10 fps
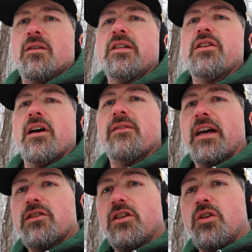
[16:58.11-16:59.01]
which I've
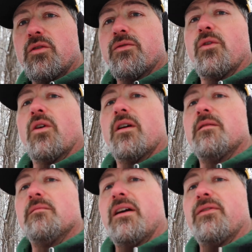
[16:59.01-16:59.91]
actually used for
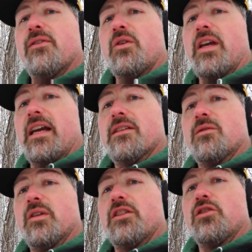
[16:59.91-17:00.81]
my phone case
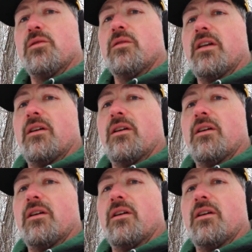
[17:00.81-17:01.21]
which you